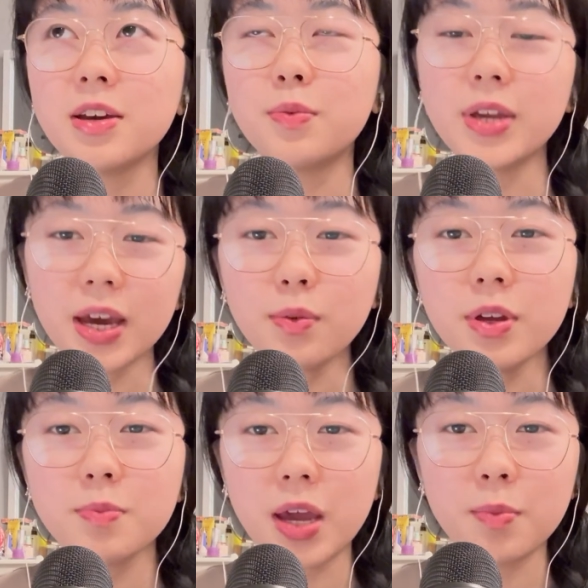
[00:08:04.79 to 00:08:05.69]
We had
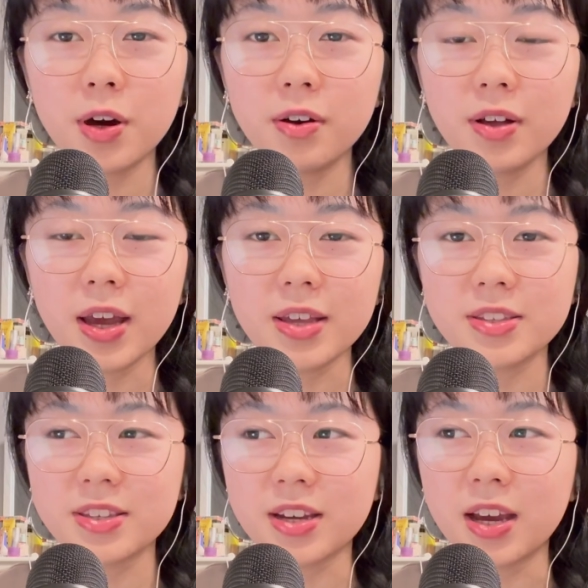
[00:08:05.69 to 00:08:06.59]
one in my mall
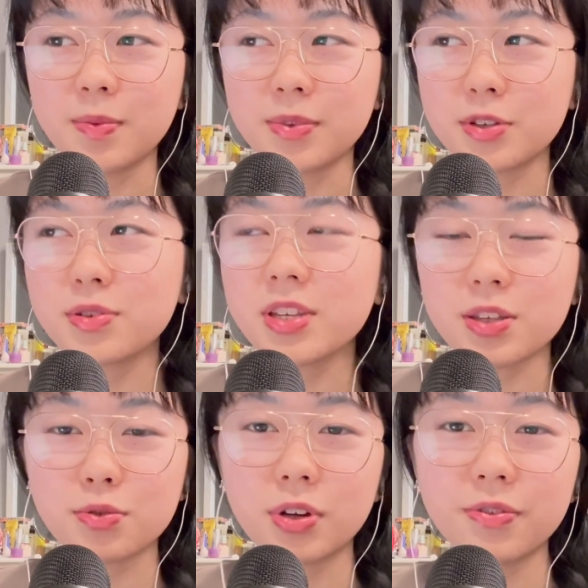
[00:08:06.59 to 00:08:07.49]
at the time. This was
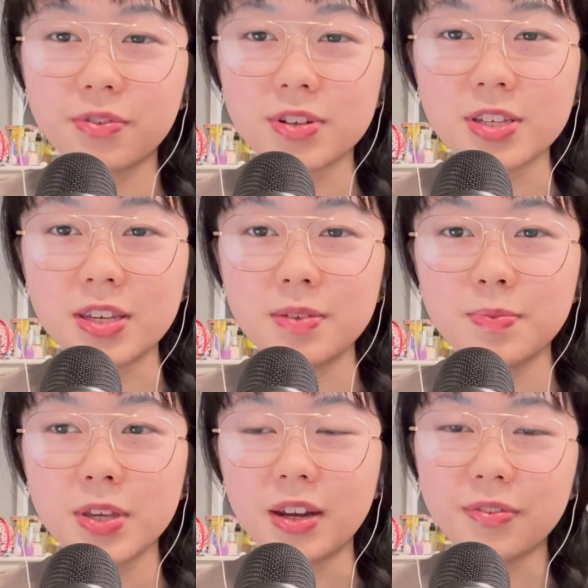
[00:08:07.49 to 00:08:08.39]
like 2014.
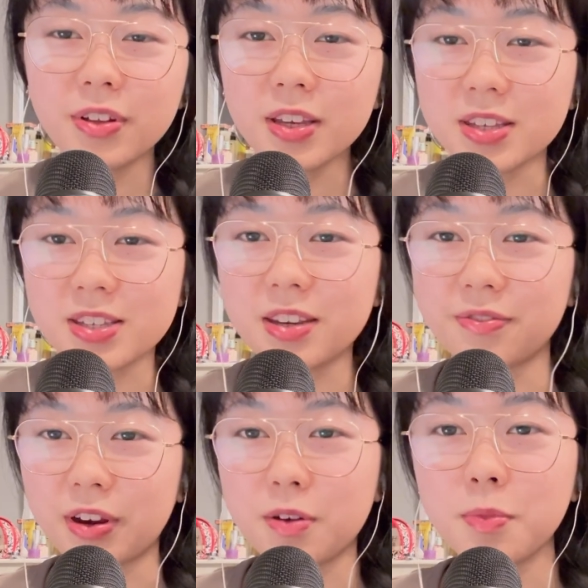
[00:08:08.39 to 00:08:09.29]
And I feel like it's like a
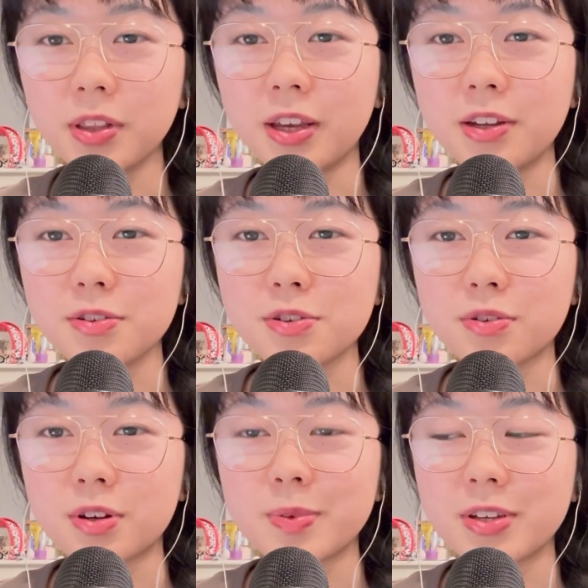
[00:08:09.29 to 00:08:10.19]
very millennial
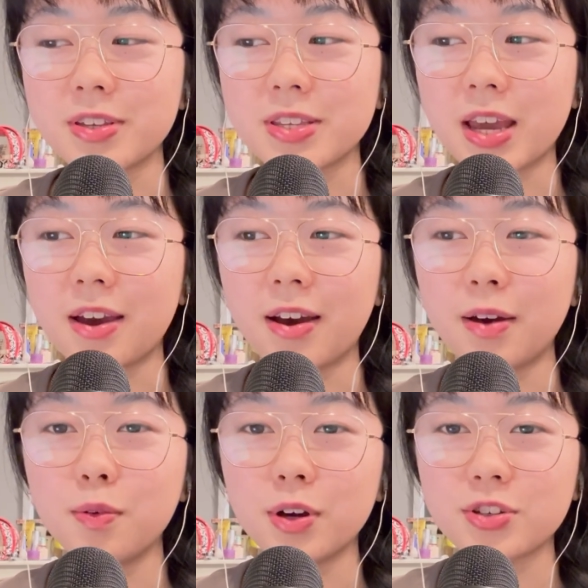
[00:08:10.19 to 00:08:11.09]
store because
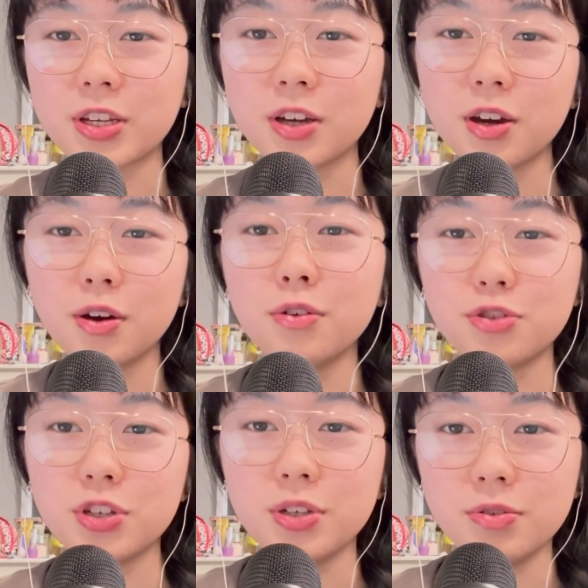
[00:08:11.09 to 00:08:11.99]
I'll watch like OG
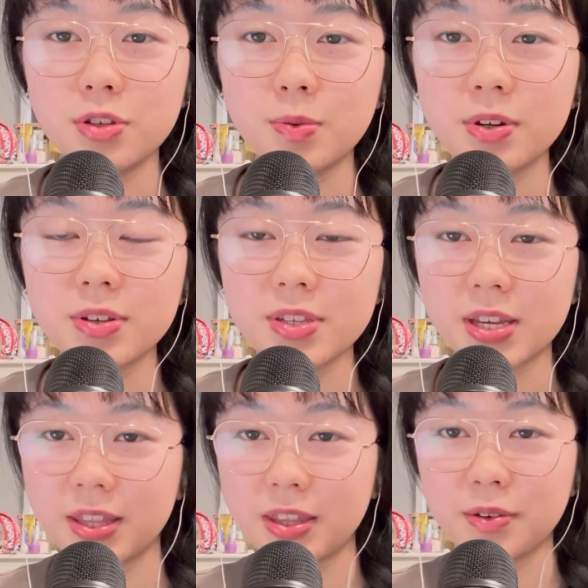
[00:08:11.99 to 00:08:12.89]
YouTubers
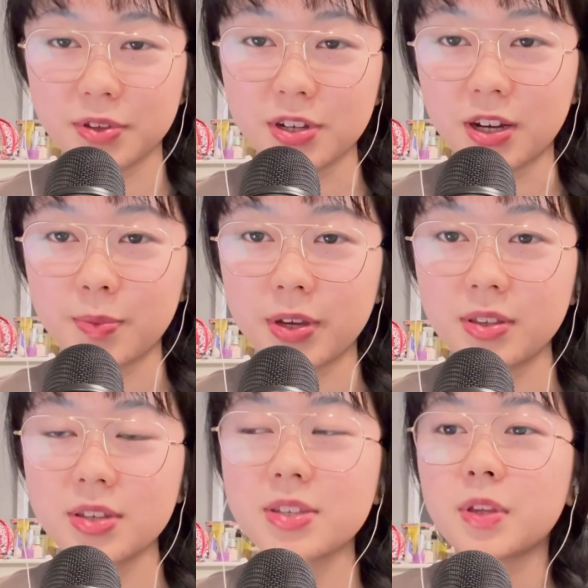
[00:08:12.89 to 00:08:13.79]
and they would talk about
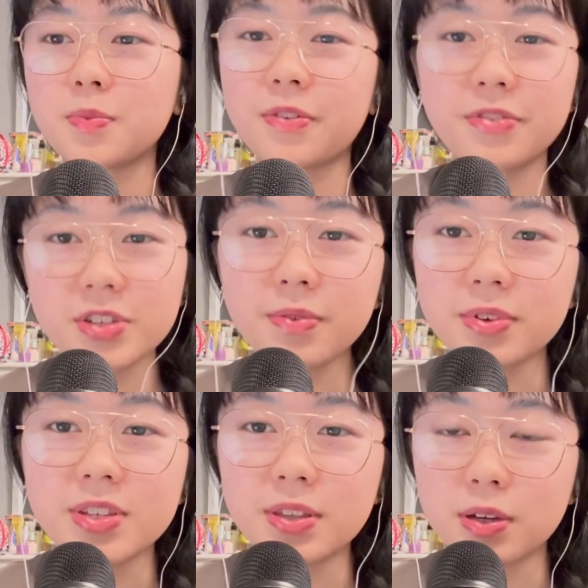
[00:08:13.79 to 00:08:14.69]
this. But for some
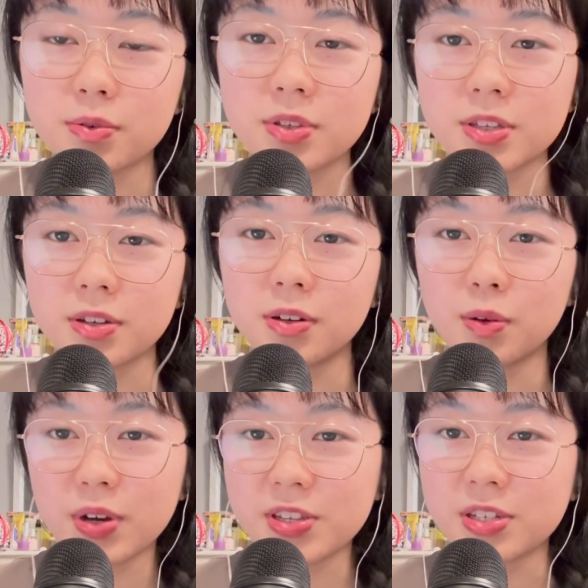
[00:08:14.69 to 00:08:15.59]
reason, there was still a
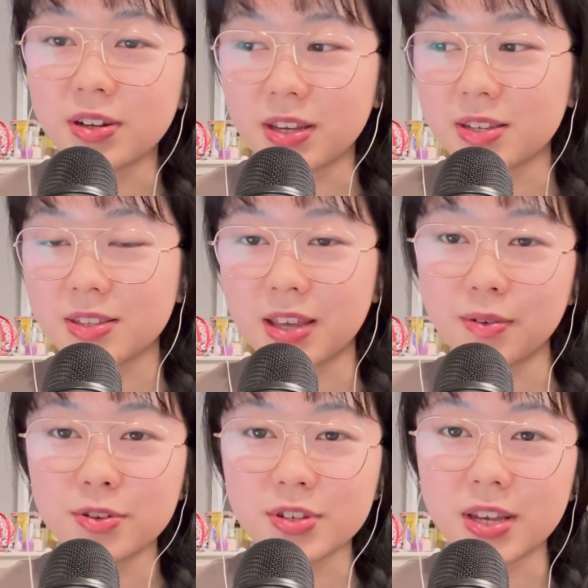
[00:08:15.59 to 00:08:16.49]
wet seal. I guess that
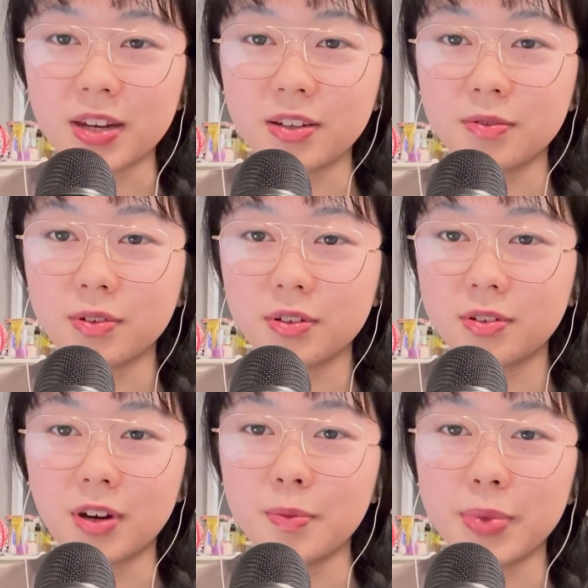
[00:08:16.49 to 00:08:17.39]
one just hadn't
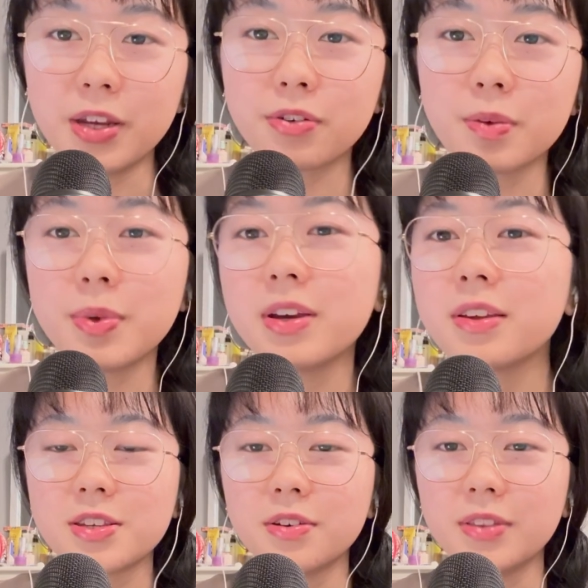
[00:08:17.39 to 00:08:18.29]
gone bankrupt
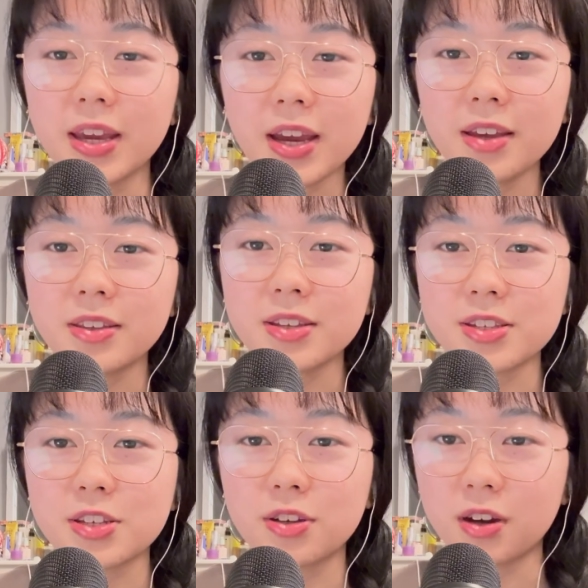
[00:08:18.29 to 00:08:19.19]
yet. So they had
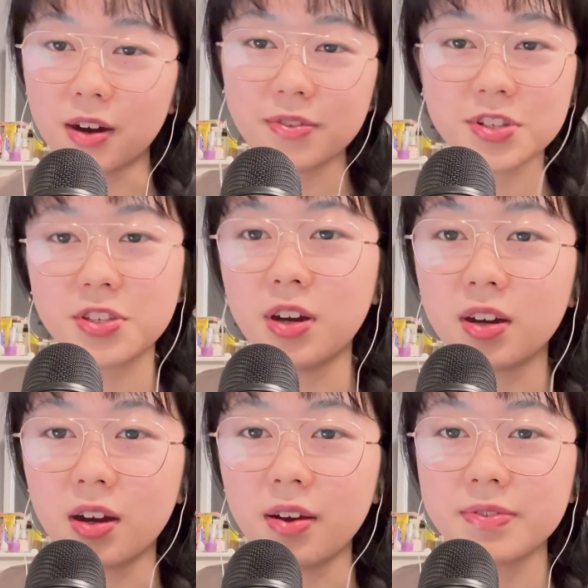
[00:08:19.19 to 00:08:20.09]
these Converse
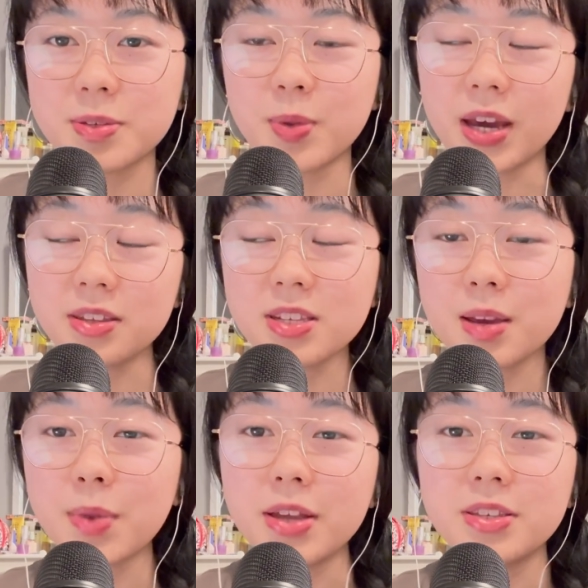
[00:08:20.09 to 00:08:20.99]
knockoffs, but at the
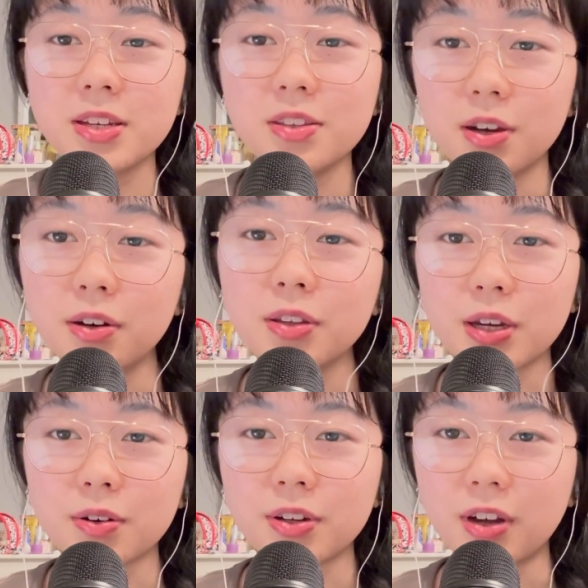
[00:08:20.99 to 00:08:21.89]
time I didn't know
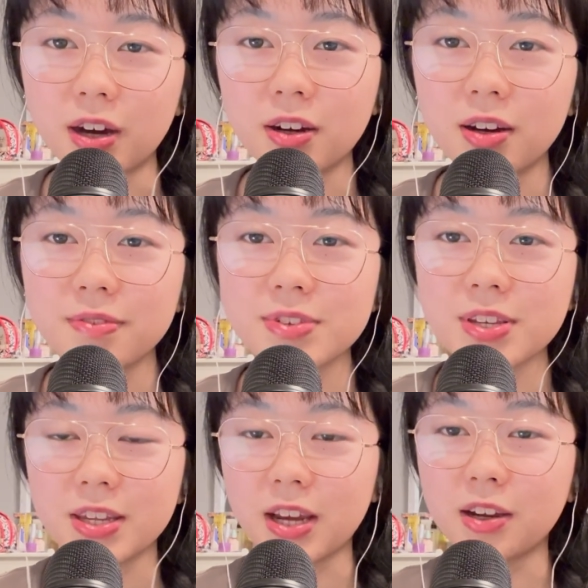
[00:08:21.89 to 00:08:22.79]
they were knockoffs
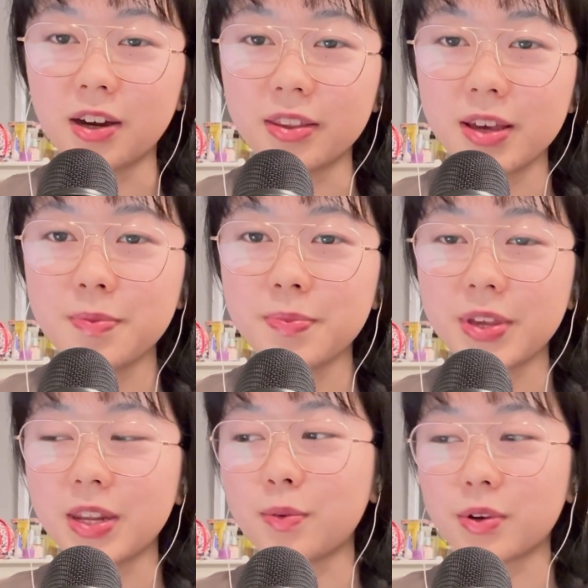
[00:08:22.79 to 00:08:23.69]
and I got them
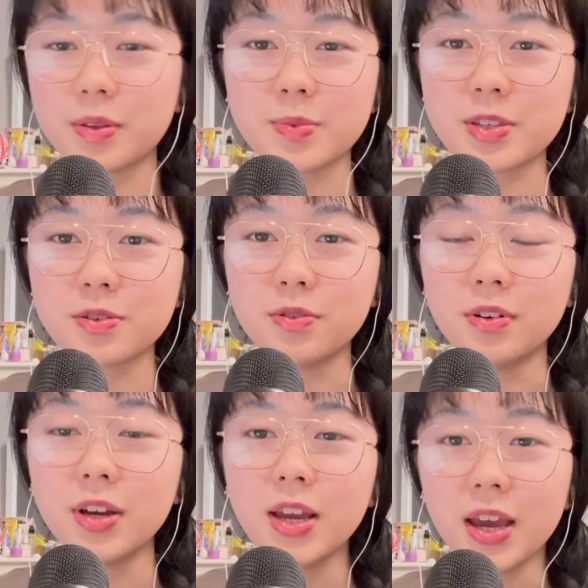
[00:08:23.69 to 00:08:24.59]
and I wore them to school.